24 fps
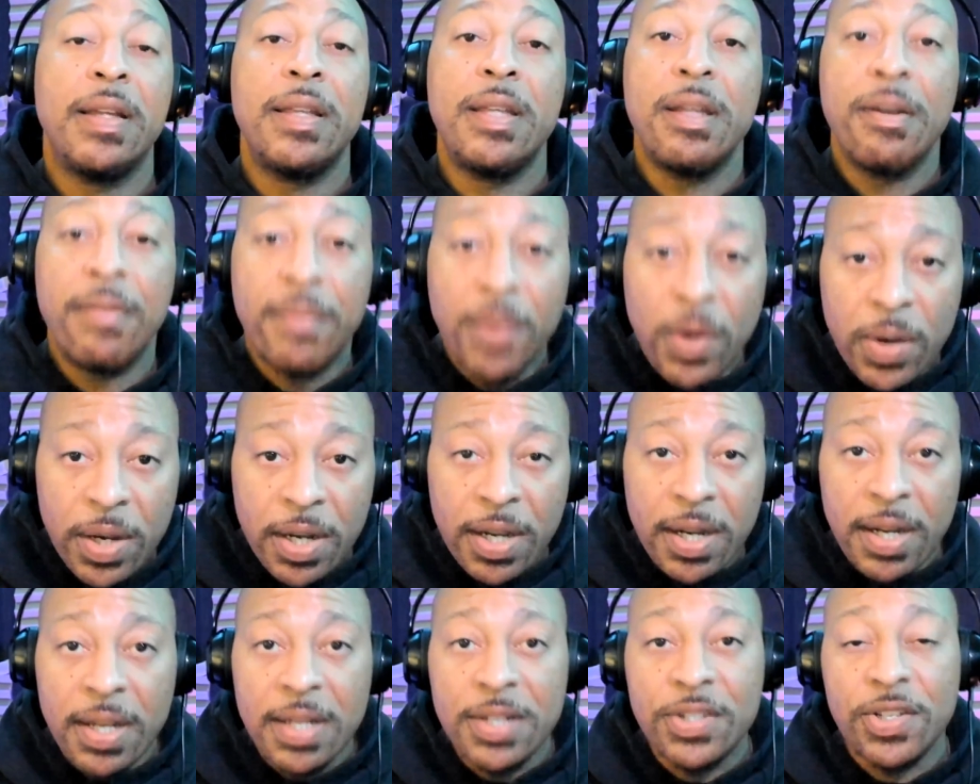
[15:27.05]
You
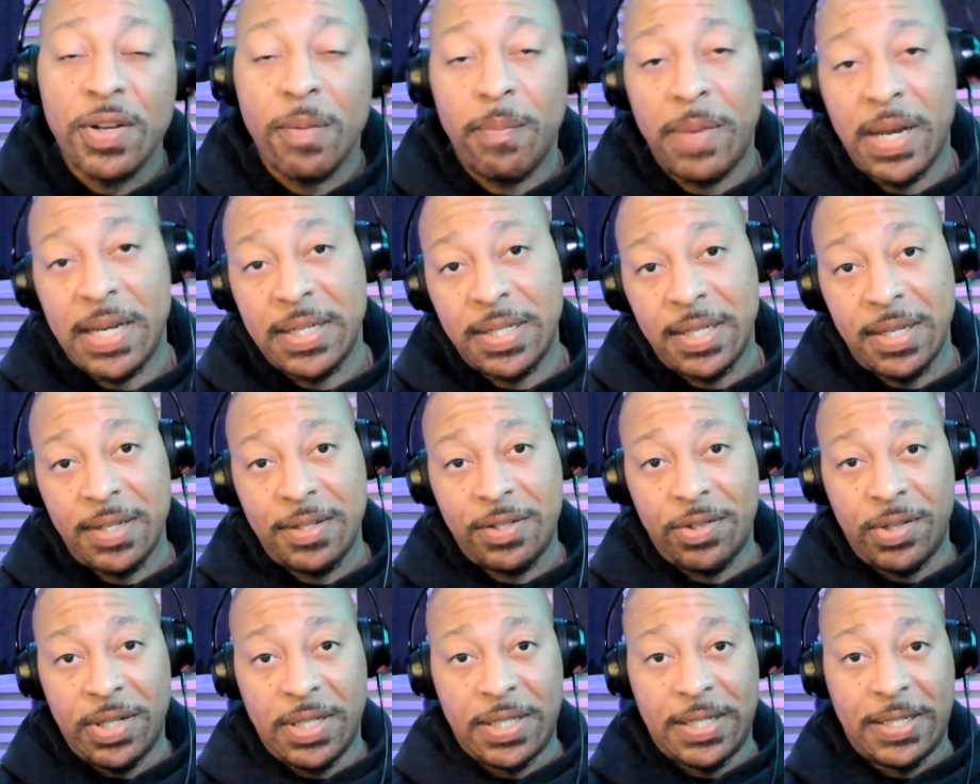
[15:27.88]
voted against your best
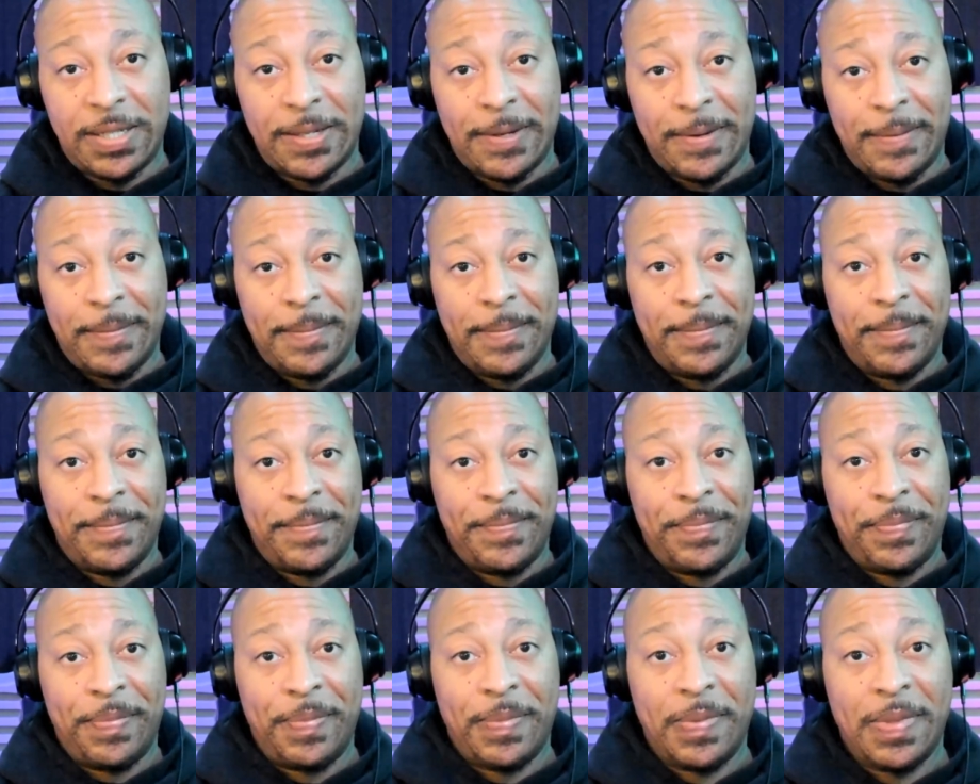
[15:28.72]
interests,
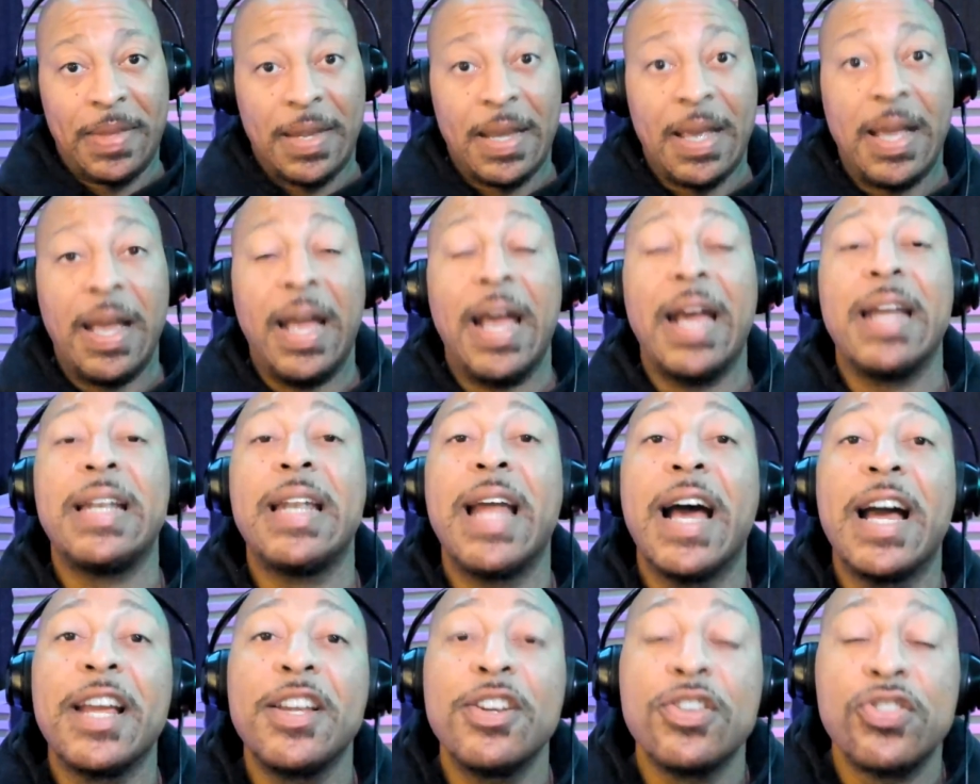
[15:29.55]
and
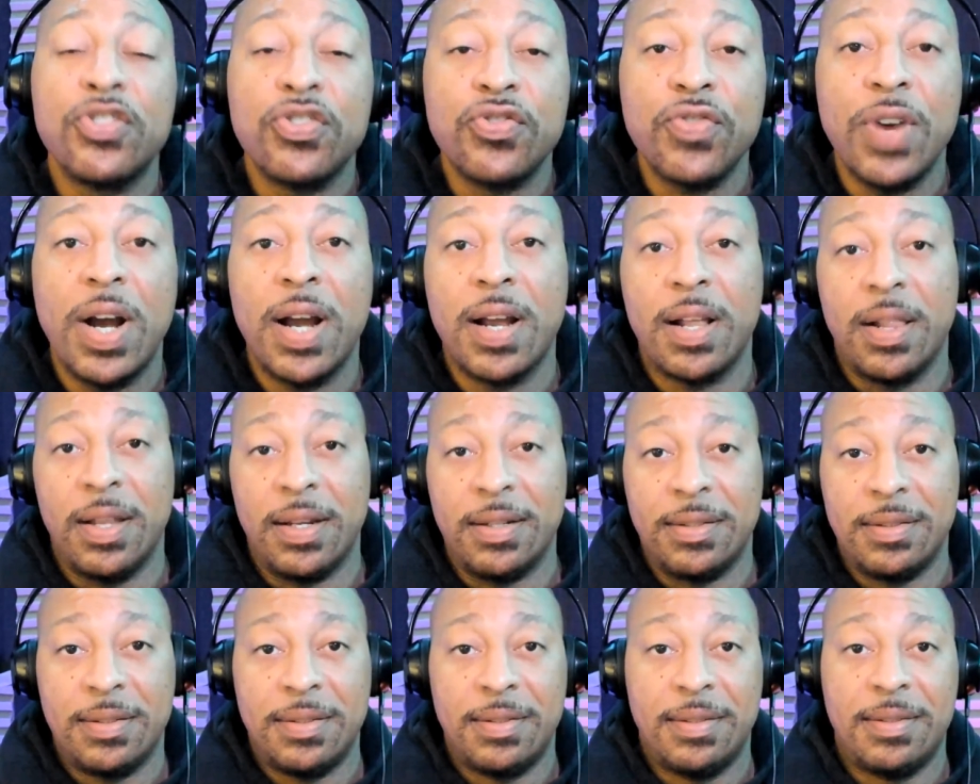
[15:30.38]
now you're
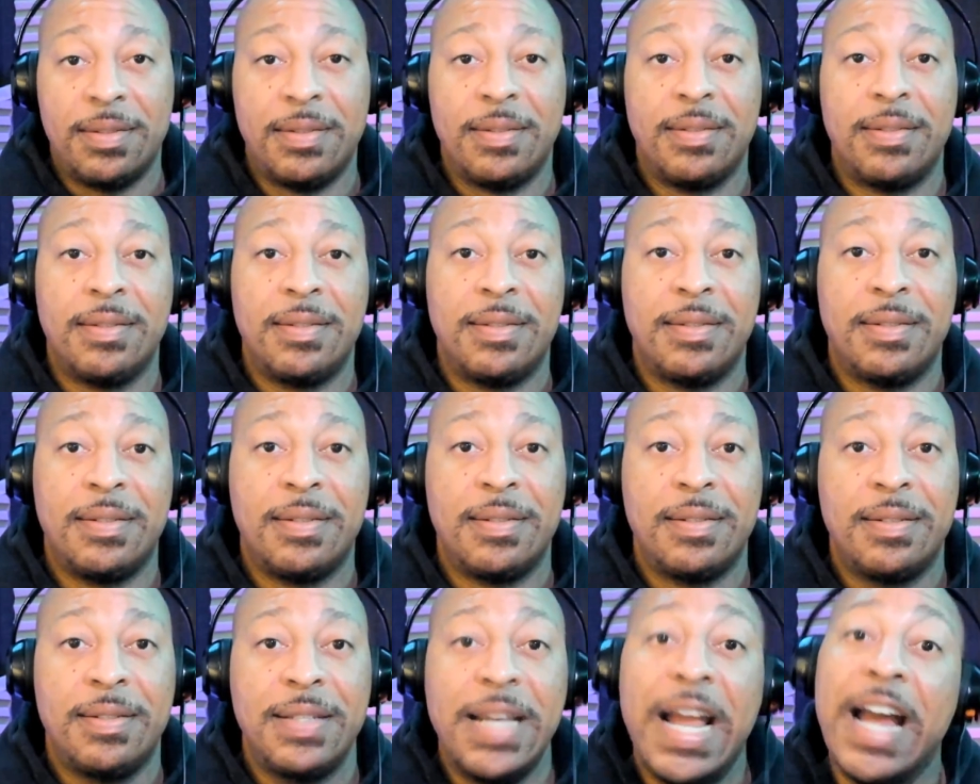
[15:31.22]
struggling.
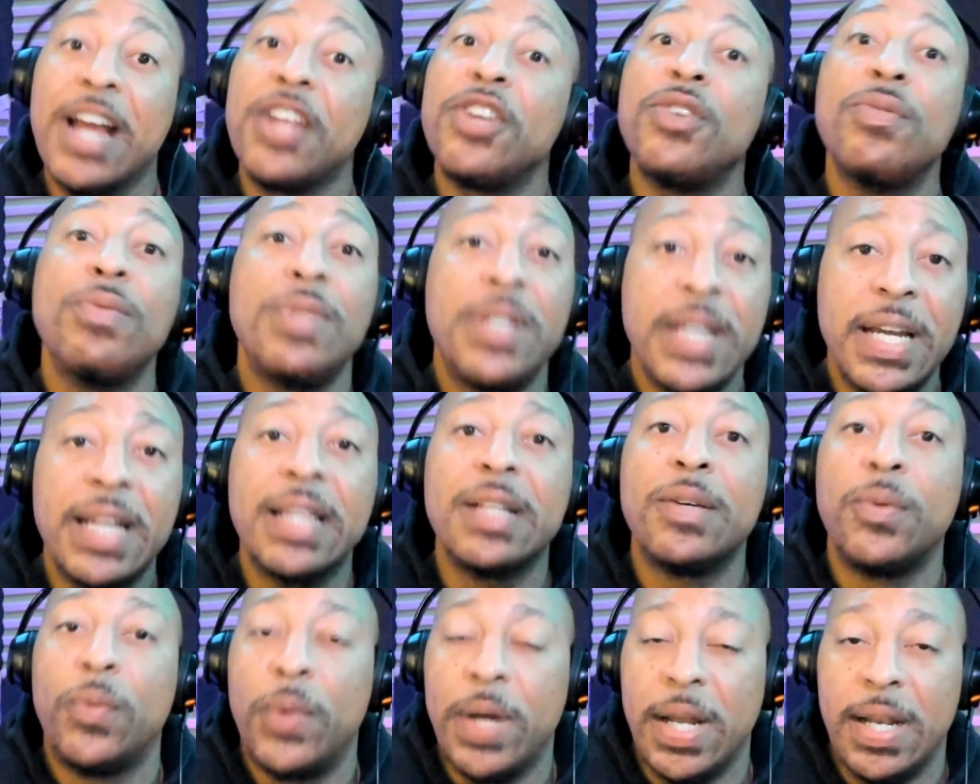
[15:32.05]
Now you
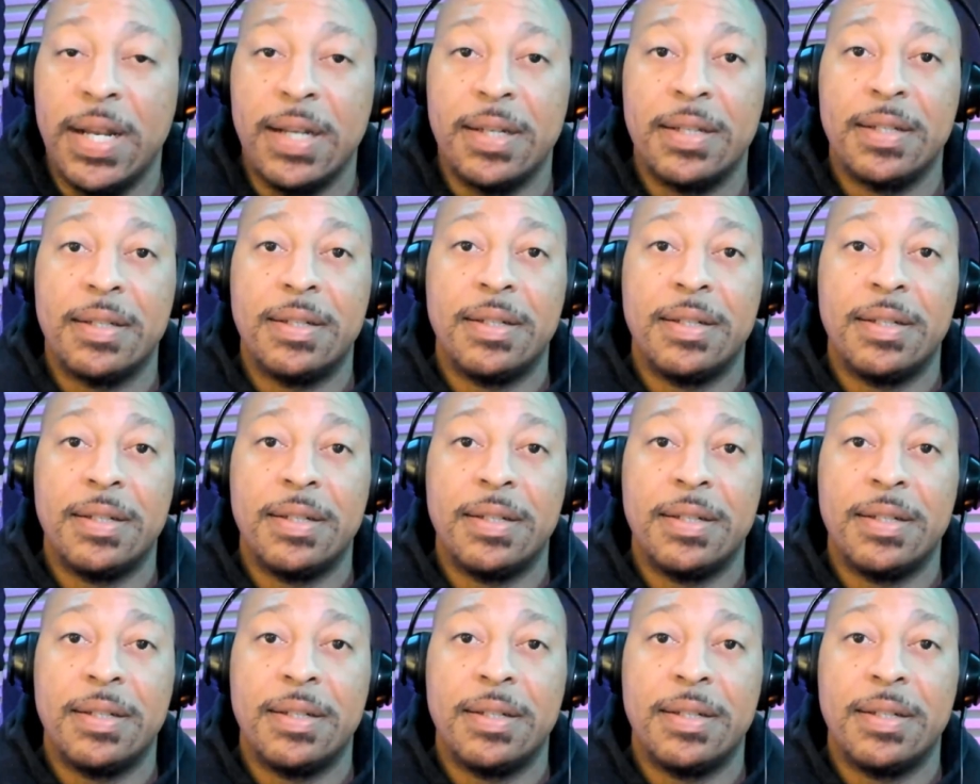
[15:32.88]
dealing with it.